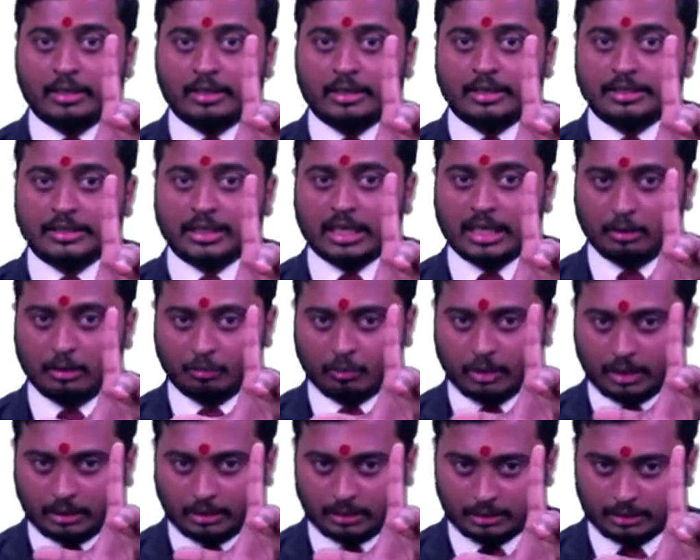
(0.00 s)
is
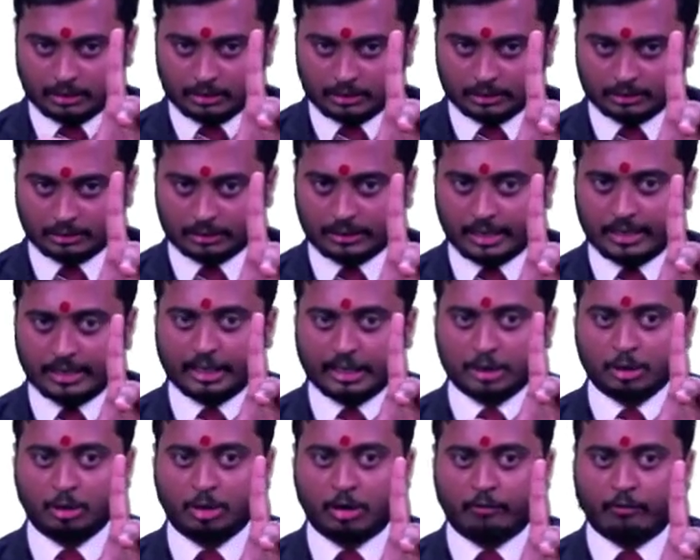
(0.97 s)
inward. The
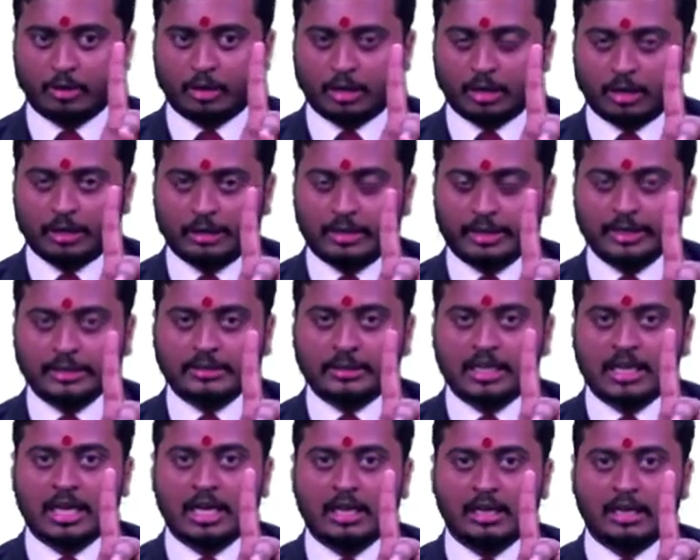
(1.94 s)
direction of a current is
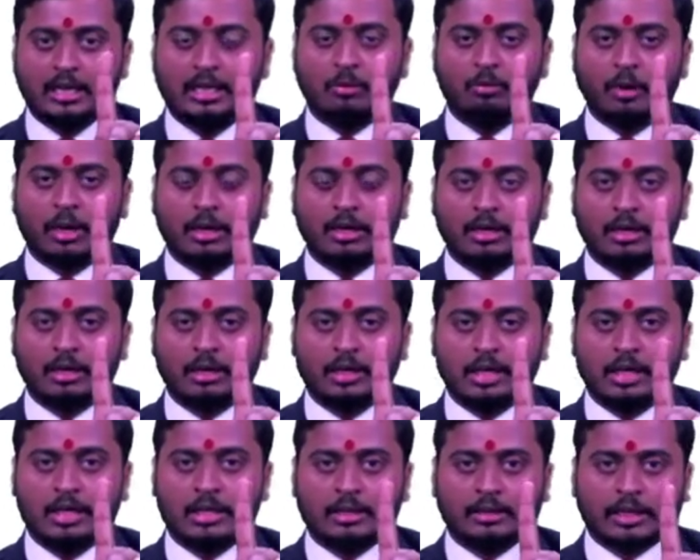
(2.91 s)
inward.
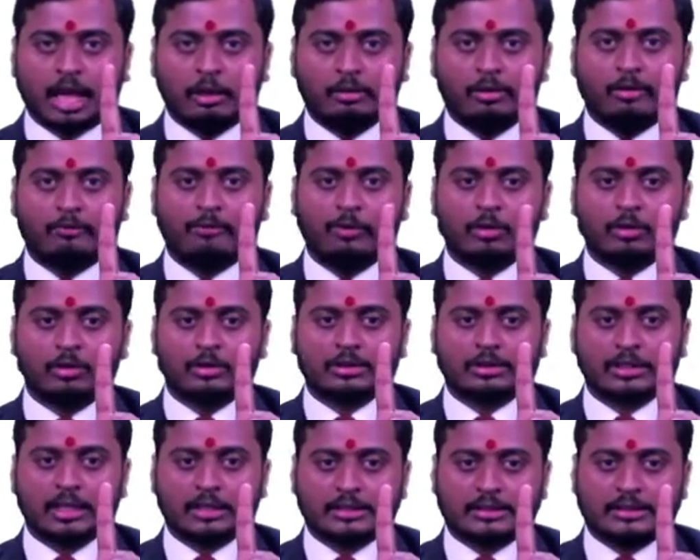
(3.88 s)
Now if you
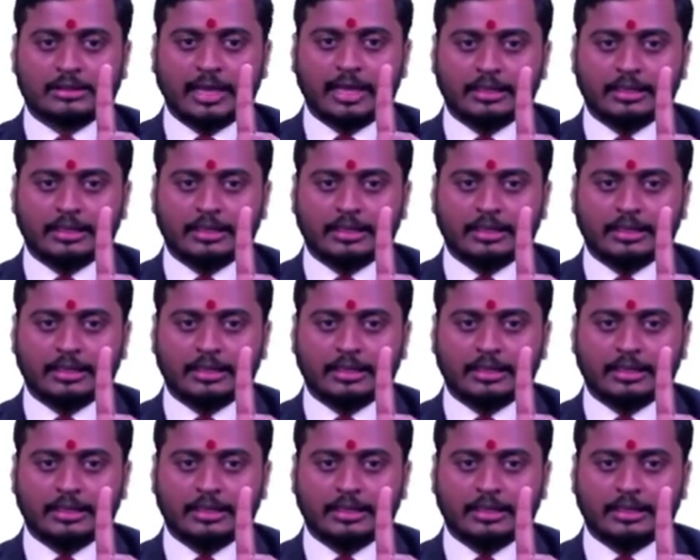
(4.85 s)
see